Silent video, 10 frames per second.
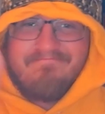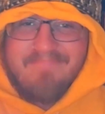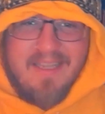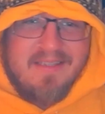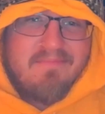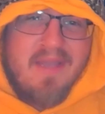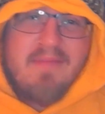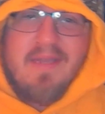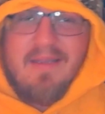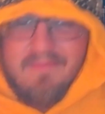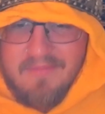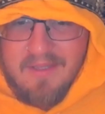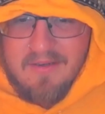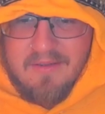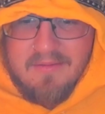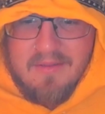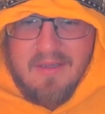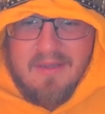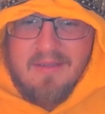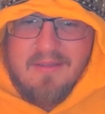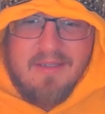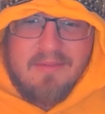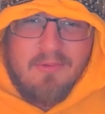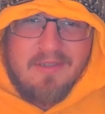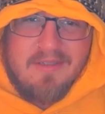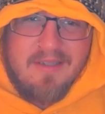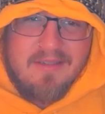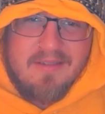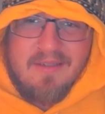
It's a maybe, 6.6.